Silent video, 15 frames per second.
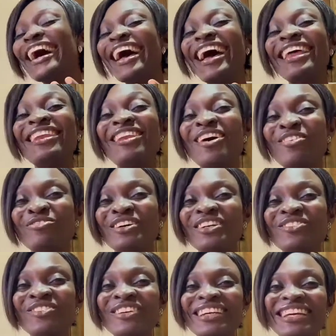and
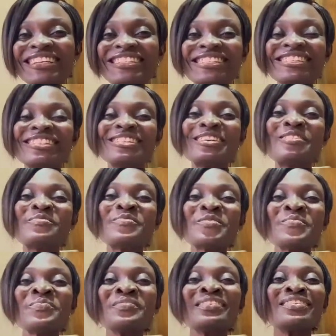loving relationship
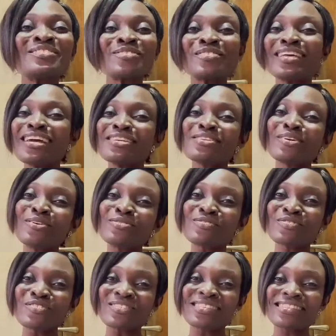so thanks a lot
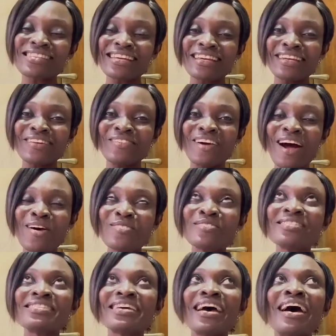for sticking
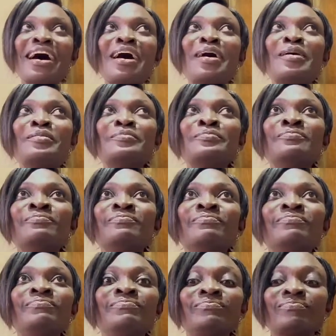around
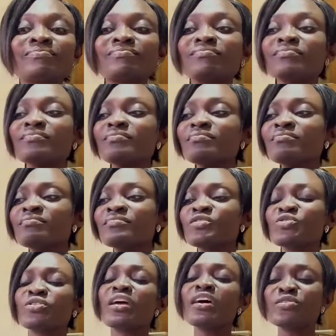um Hmm,
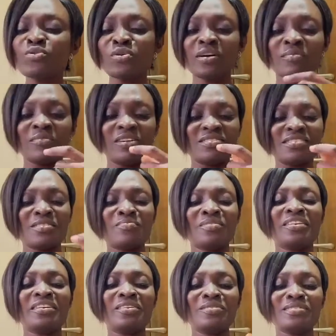should I talk about
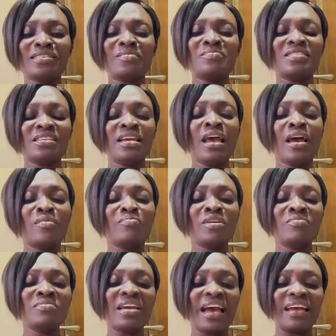something else? Let me see.
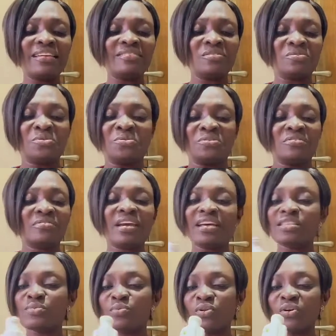Maybe I could
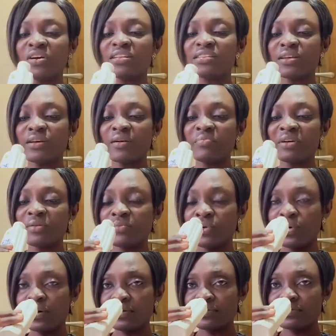explore it a, a bit
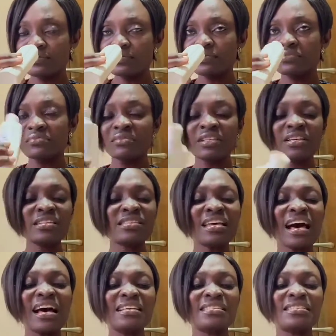more. This
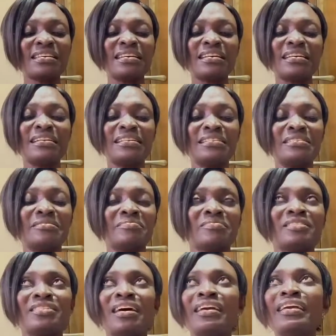has a
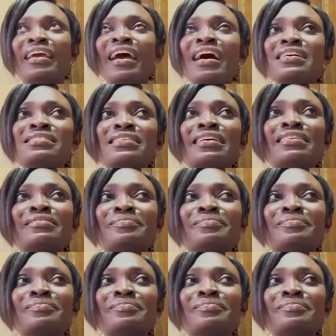like it has a